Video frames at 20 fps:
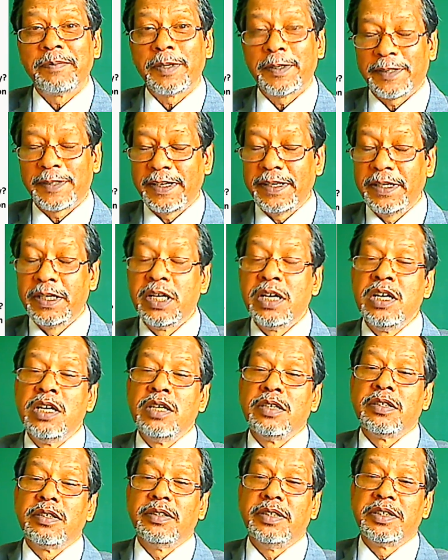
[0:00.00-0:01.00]
Okay,
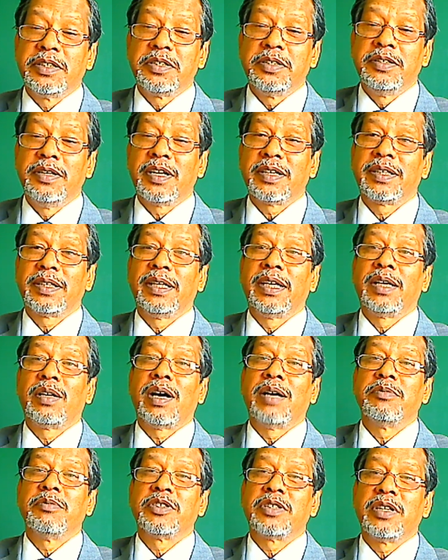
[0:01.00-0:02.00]
so they should not think
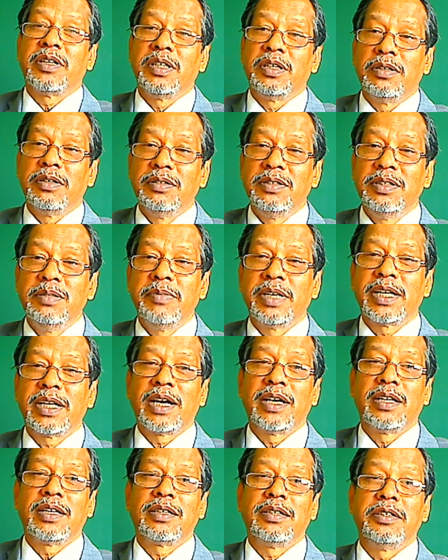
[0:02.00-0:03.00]
I'm studying only
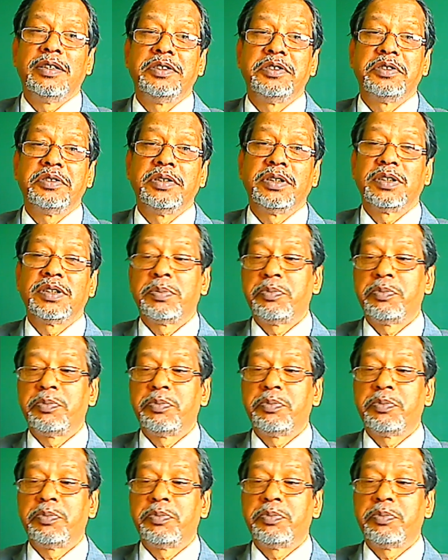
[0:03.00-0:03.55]
mechanical engineering.